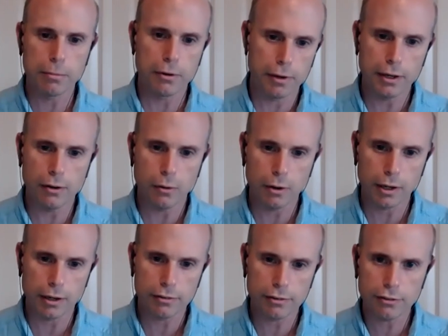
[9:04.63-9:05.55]
the Reno
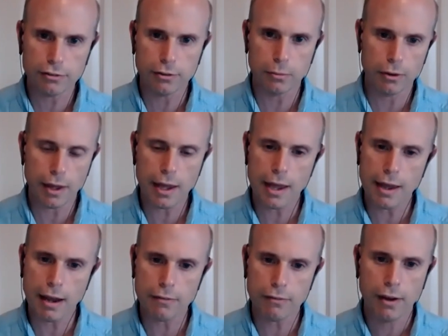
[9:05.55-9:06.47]
organization where they
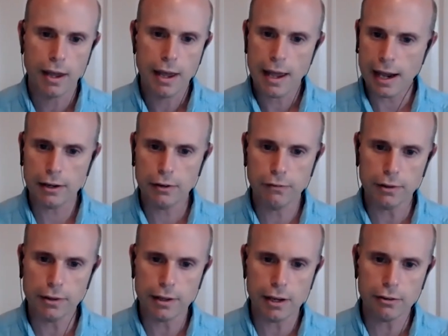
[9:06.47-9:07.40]
have had an
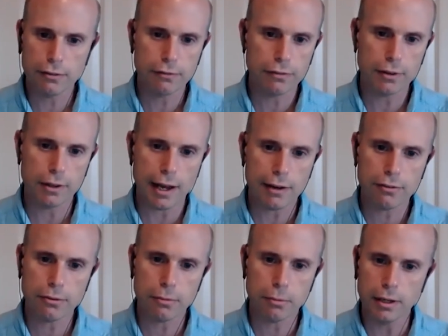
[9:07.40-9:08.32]
affiliation for the
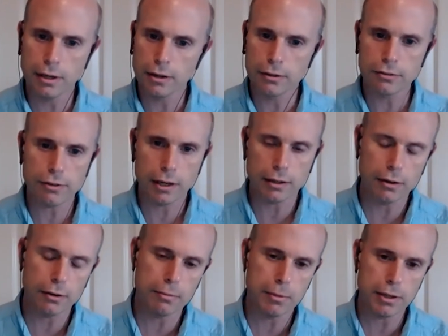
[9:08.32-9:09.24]
last three years and
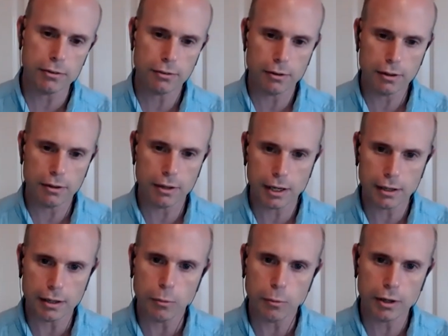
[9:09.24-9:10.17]
go to Minnesota
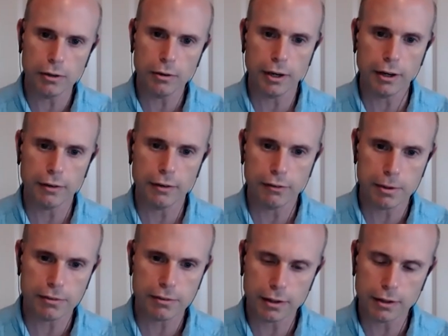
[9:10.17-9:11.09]
United? What are you hearing from
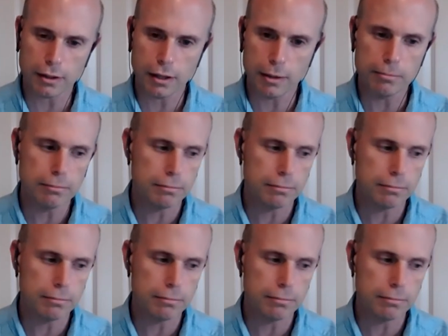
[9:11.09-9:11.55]
inside the club?